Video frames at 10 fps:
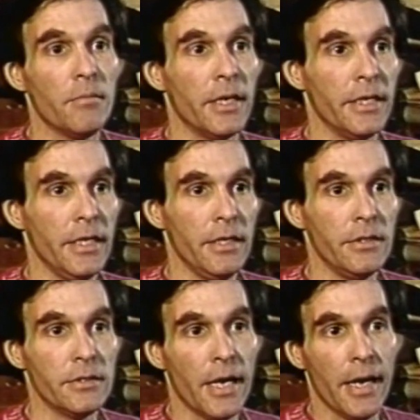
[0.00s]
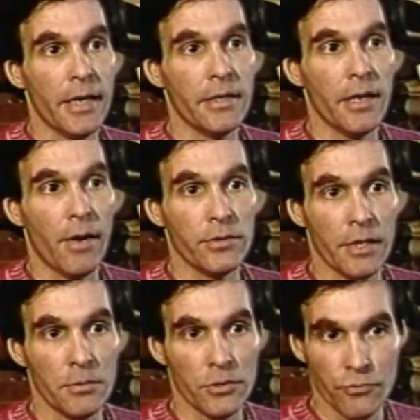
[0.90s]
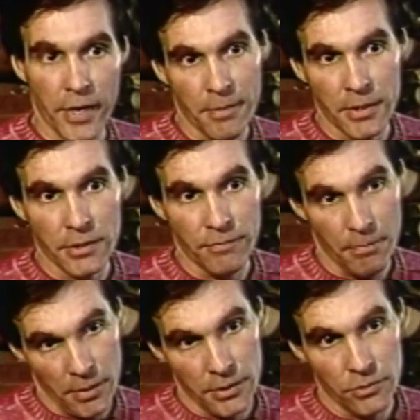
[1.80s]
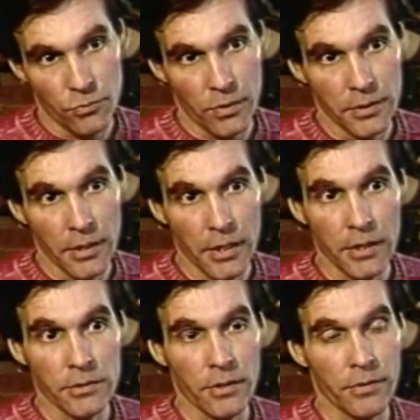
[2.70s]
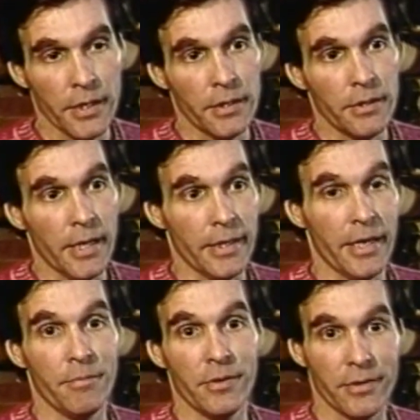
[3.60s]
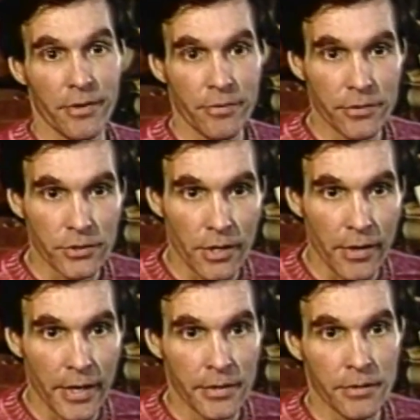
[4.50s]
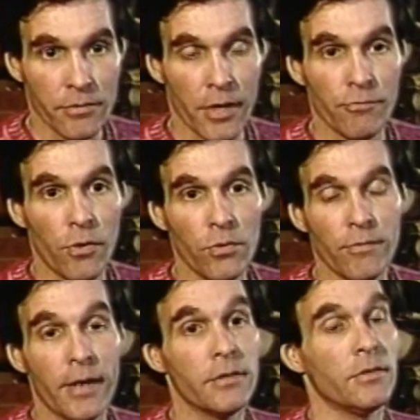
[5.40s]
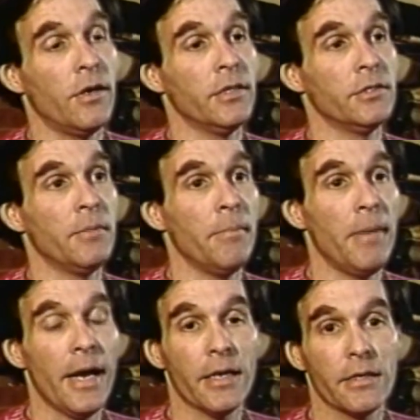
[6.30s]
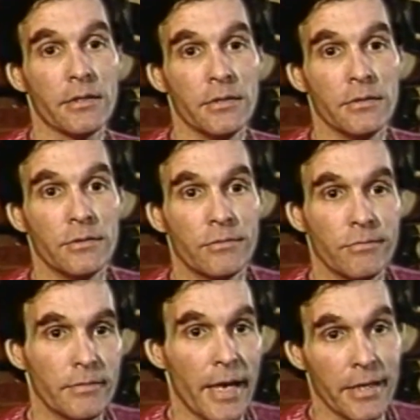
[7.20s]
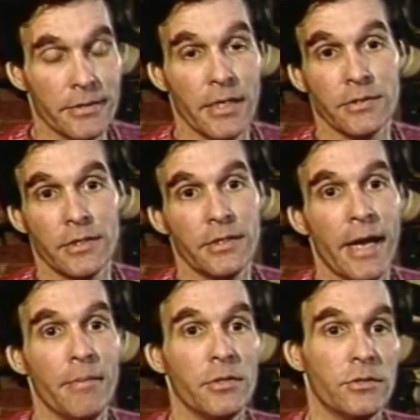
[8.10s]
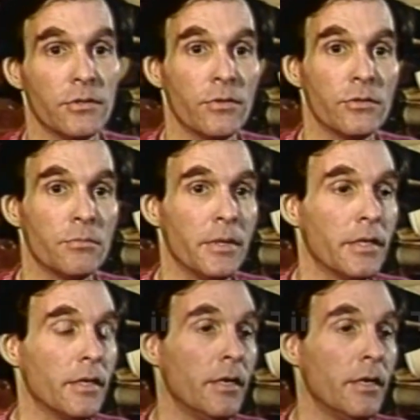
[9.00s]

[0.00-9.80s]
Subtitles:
knees, and I was able to drag myself up on this one knee. So then that gave me the courage to go ahead and roll around onto my back and assess the damage, so to speak.